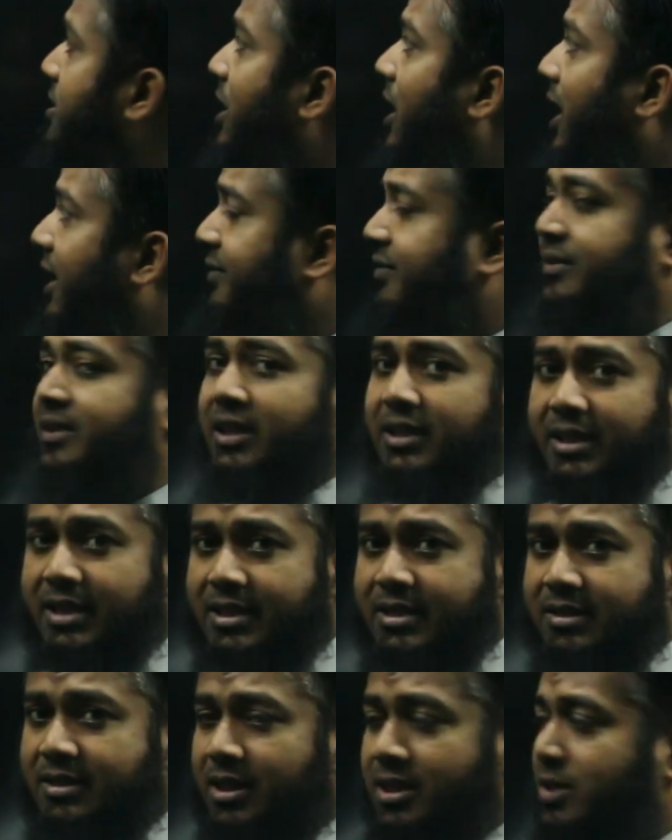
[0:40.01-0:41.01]
half the
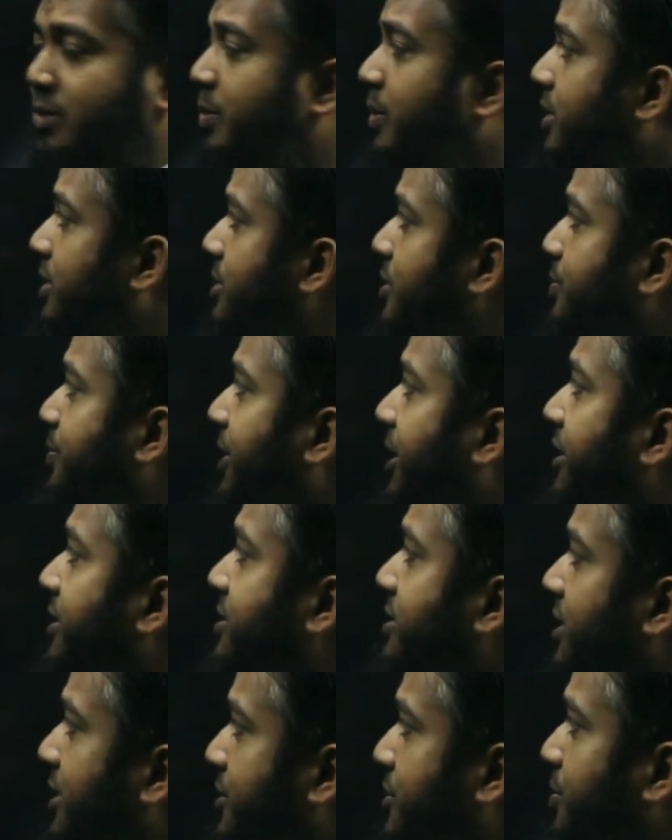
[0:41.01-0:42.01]
distance with speed
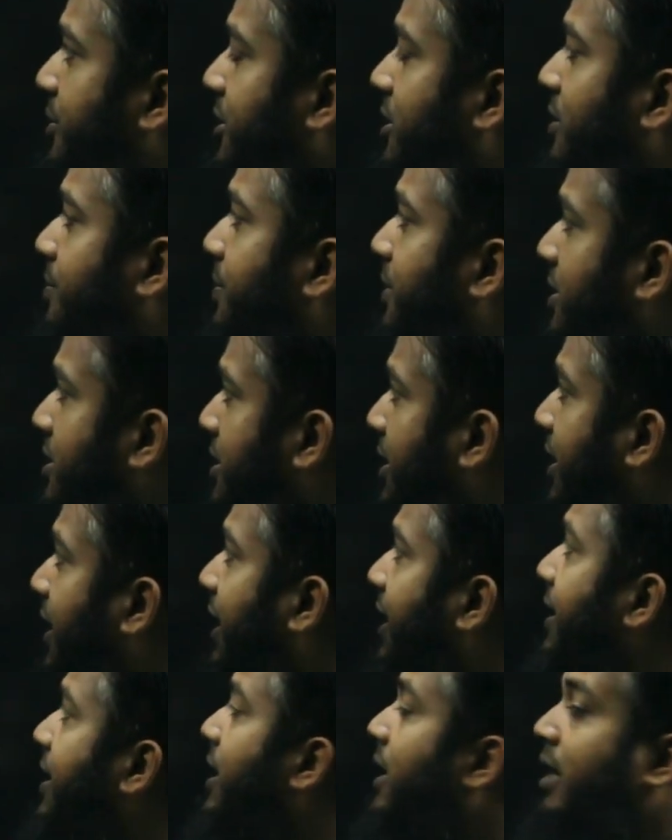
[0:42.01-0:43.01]
6 meters per
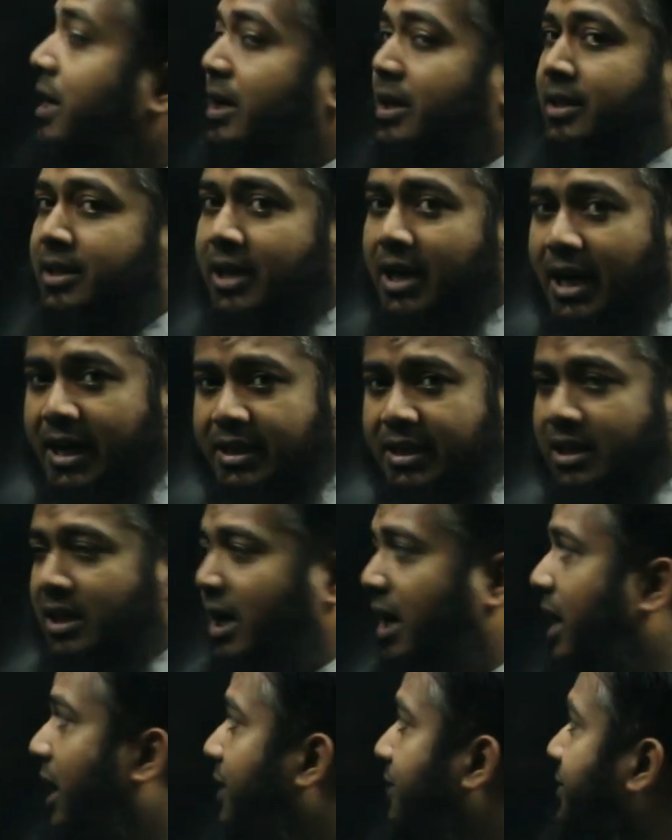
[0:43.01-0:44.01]
second. The other
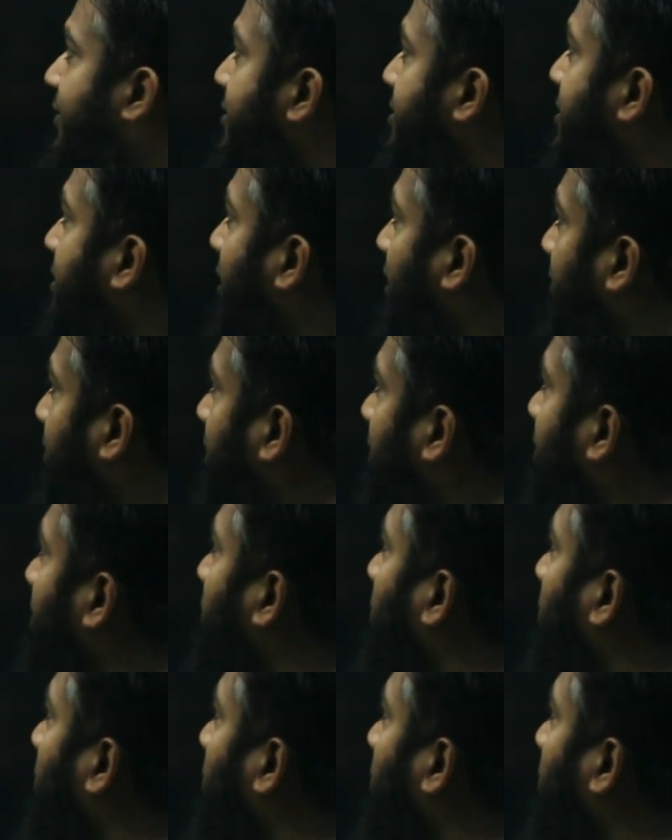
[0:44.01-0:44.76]
half is covered